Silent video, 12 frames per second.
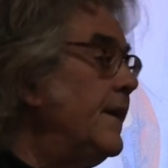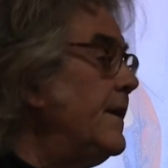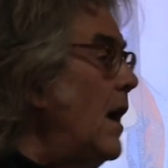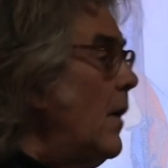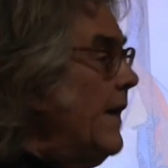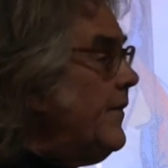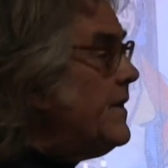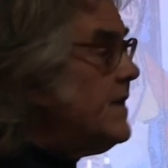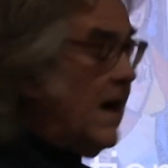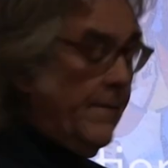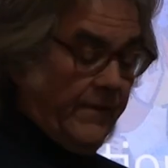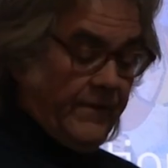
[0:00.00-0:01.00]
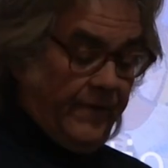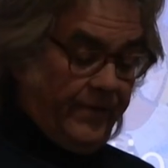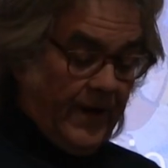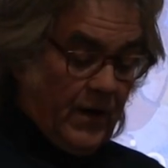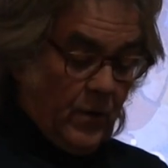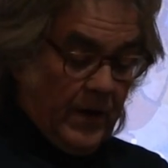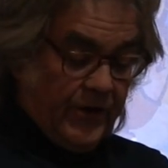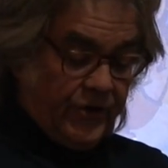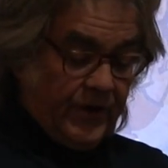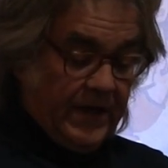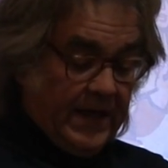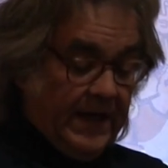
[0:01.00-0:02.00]
Now, at the time of
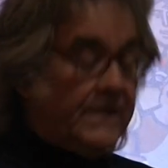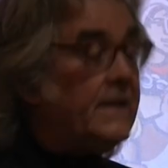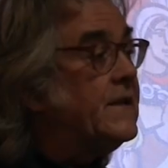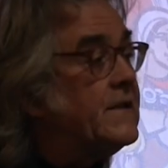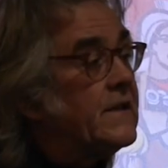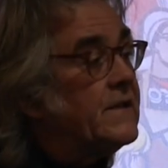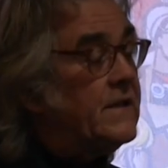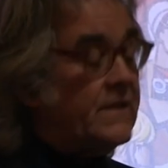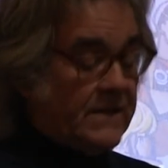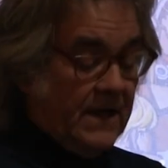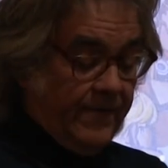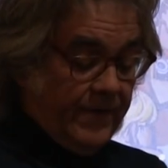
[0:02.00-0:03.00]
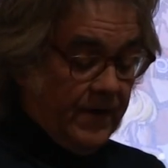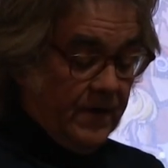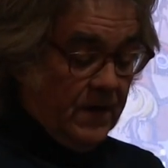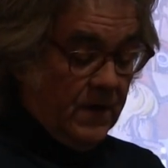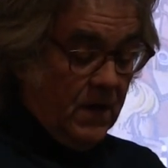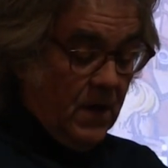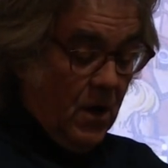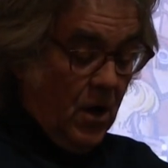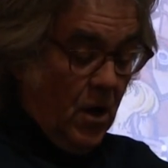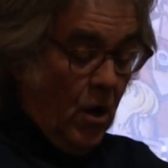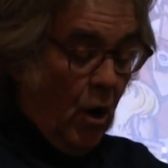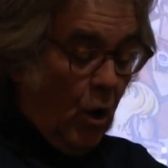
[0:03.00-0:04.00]
Confederation in 1867,
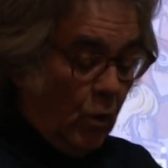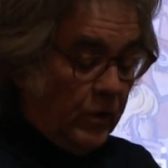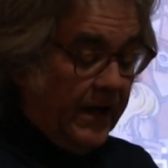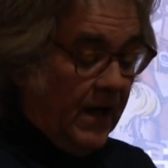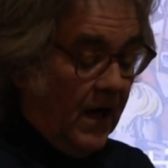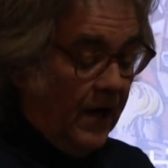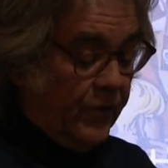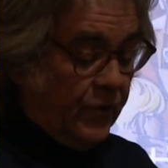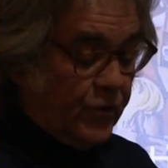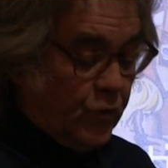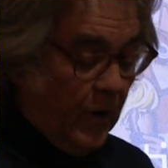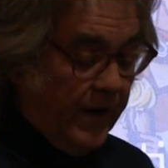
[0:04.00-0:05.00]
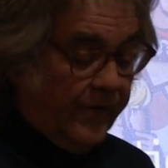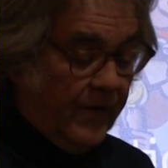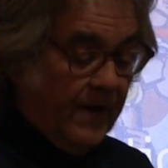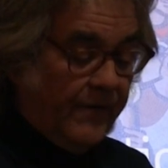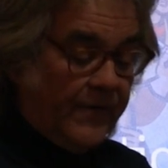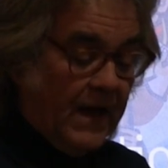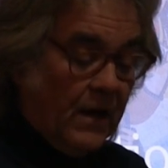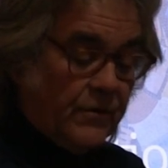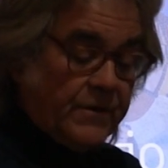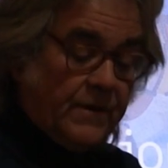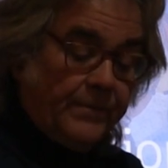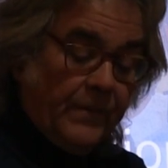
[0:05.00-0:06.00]
only
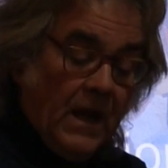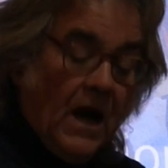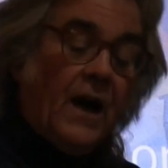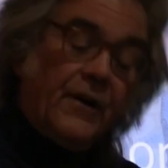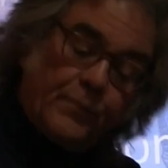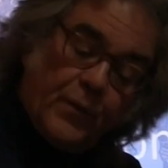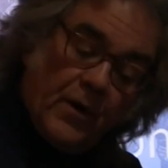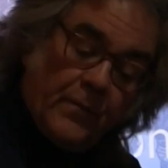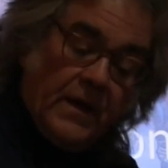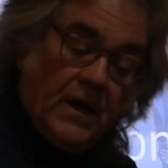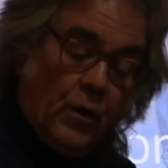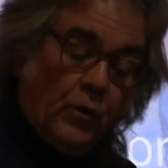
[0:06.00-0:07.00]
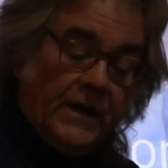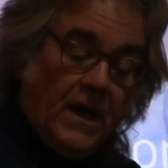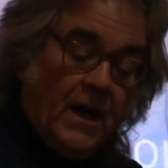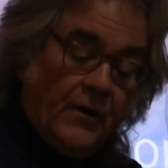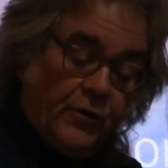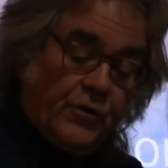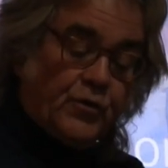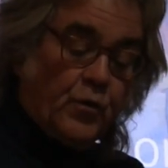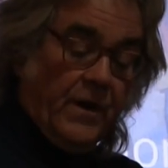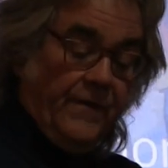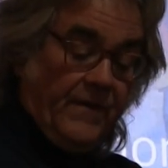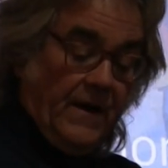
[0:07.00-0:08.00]

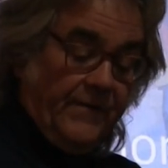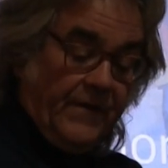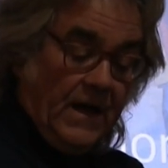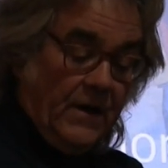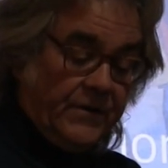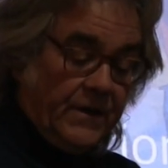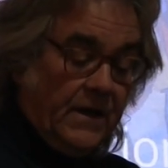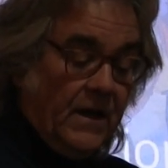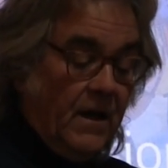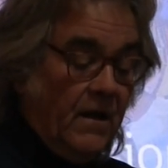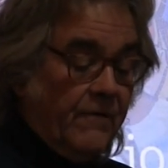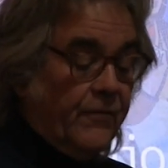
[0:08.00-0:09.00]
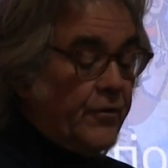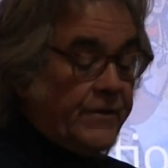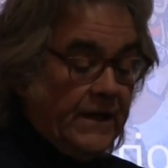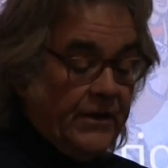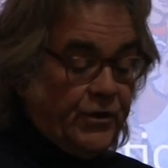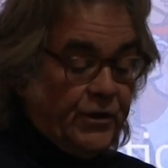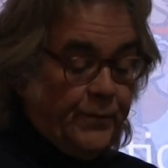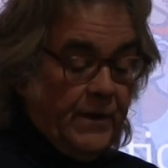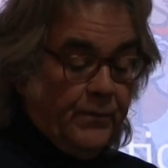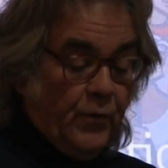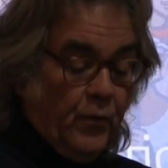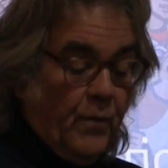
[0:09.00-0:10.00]
125,000 First Nations
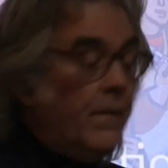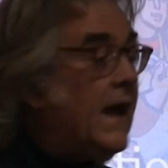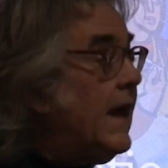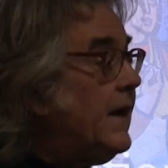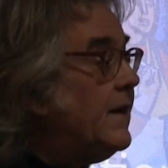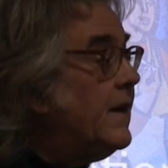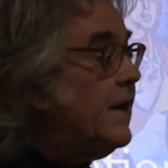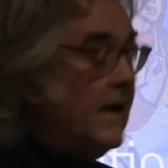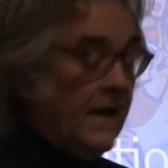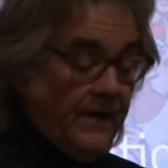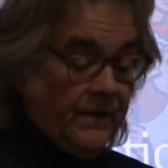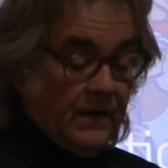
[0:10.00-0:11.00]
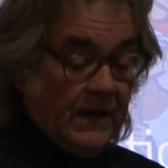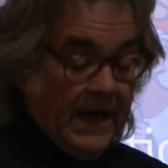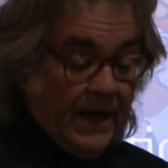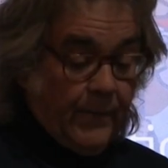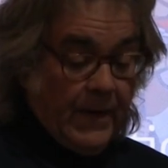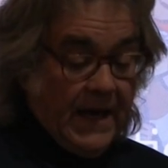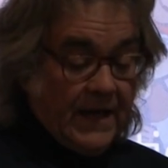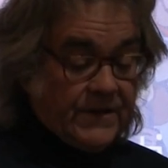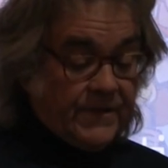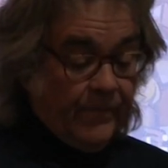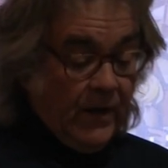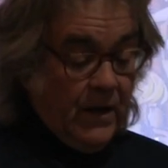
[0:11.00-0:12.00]
people remained in the
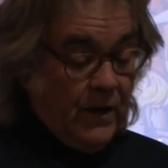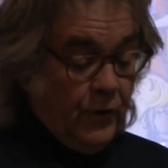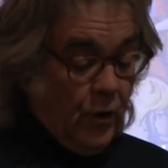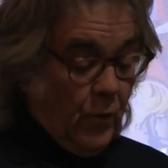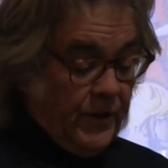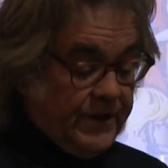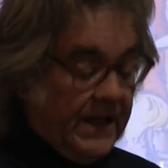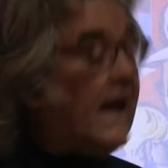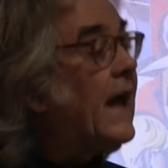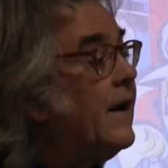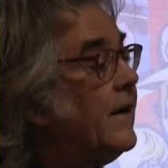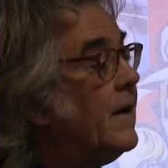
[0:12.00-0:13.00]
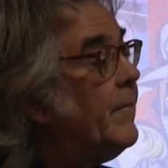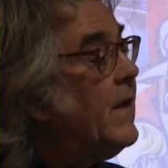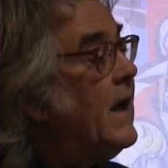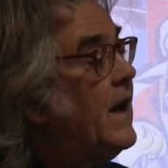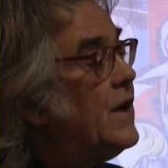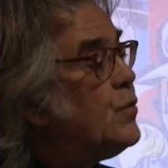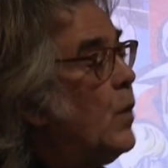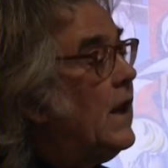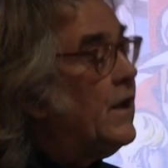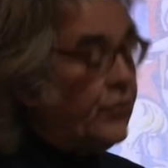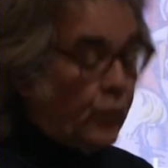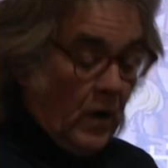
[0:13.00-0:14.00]
landmass known as Canada, as
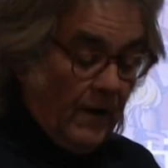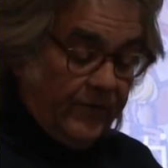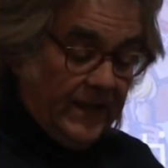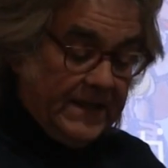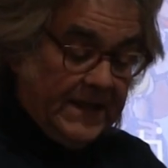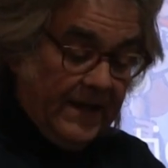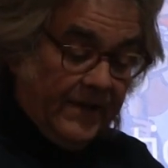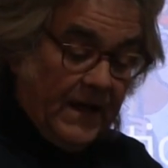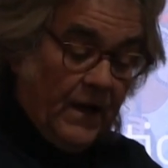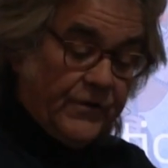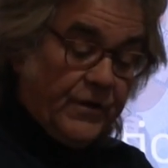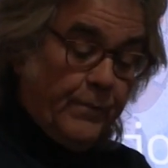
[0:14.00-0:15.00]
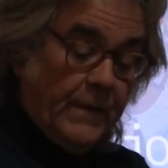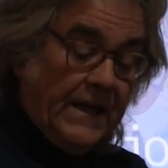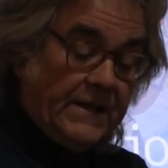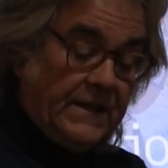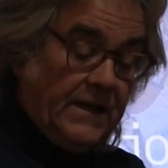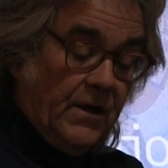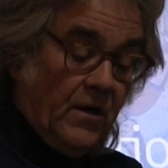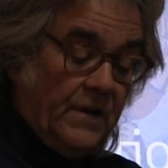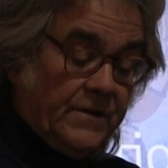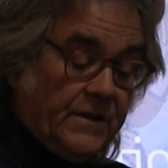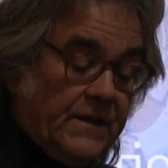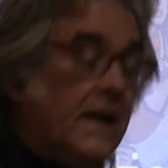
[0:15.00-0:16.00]
well as roughly 10,000 Métis
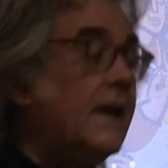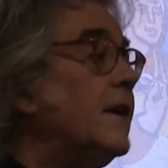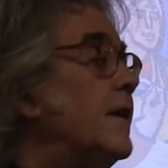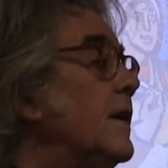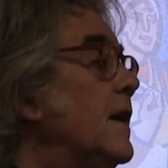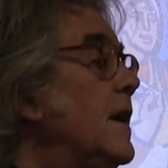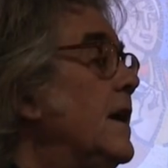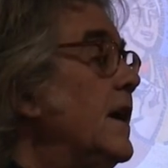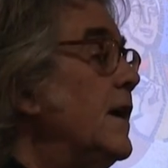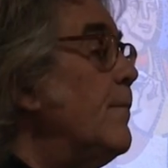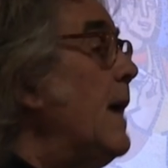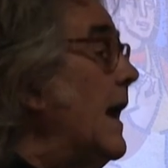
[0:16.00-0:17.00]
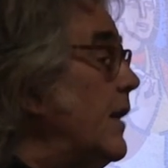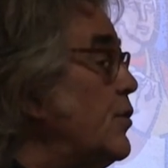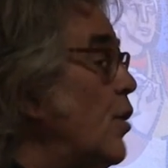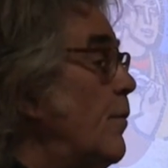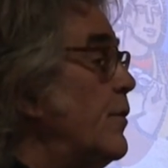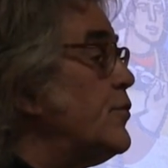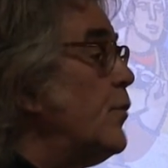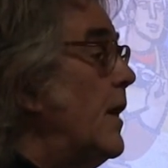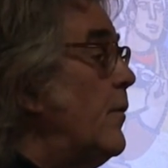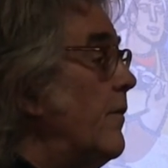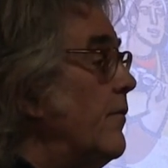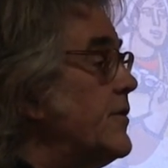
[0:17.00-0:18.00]
concentrated in Manitoba's
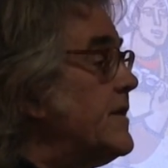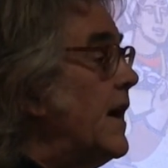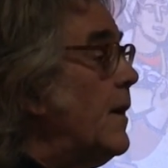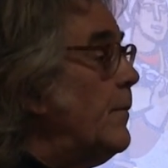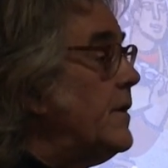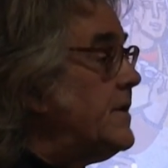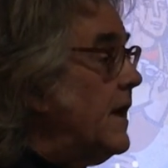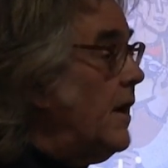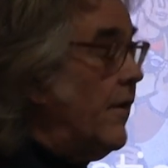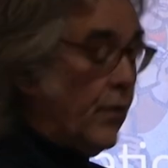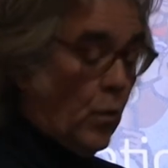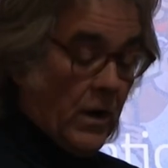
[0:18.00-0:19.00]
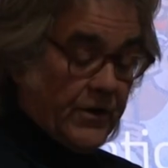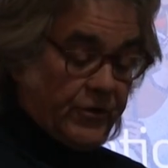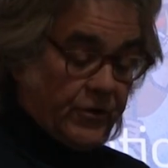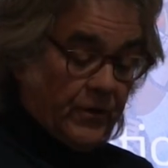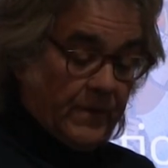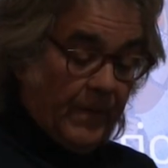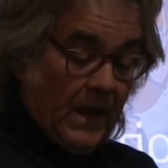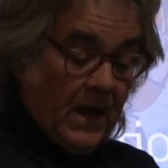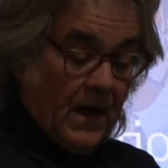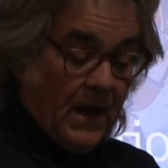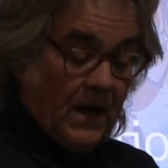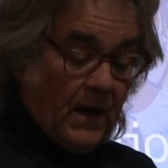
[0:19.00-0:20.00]
Red River settlements and other Western
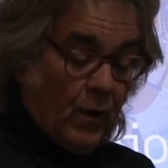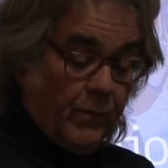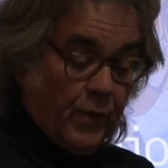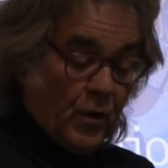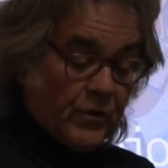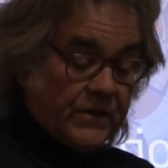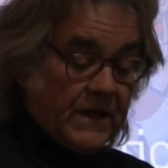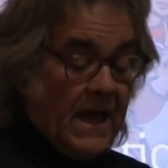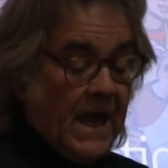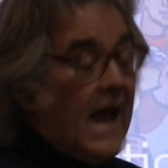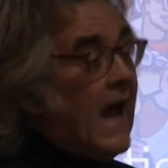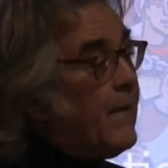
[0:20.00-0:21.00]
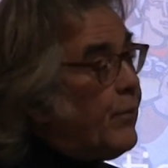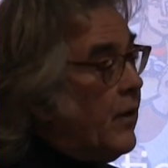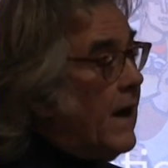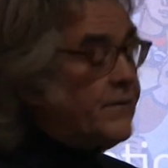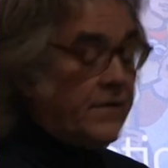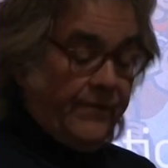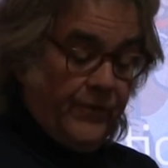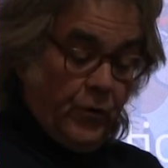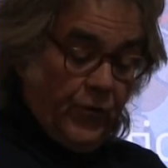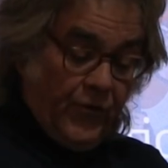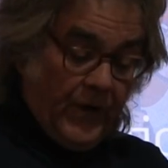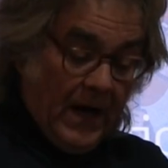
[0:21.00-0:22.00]
outposts, and perhaps a
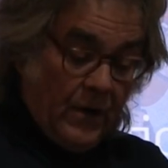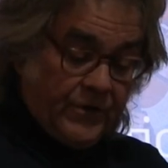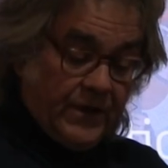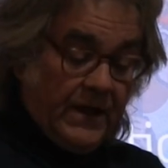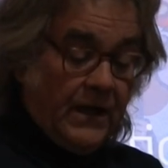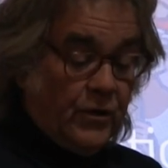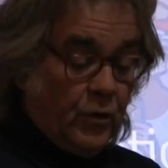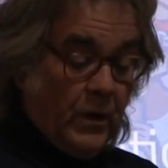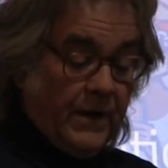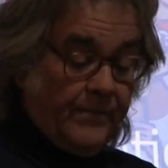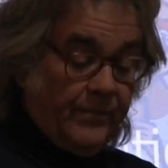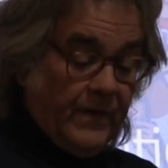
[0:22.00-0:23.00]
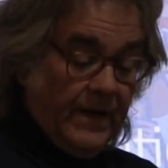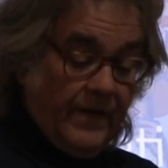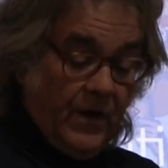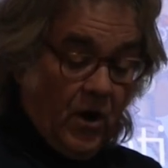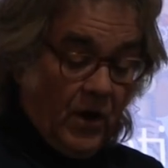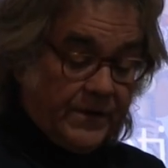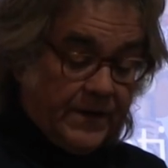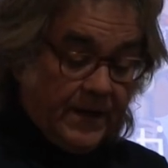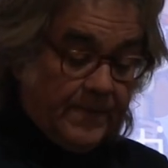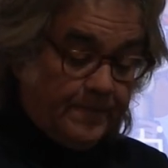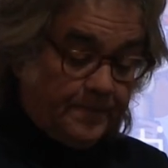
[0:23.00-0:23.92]
few thousand Inuit in the Arctic.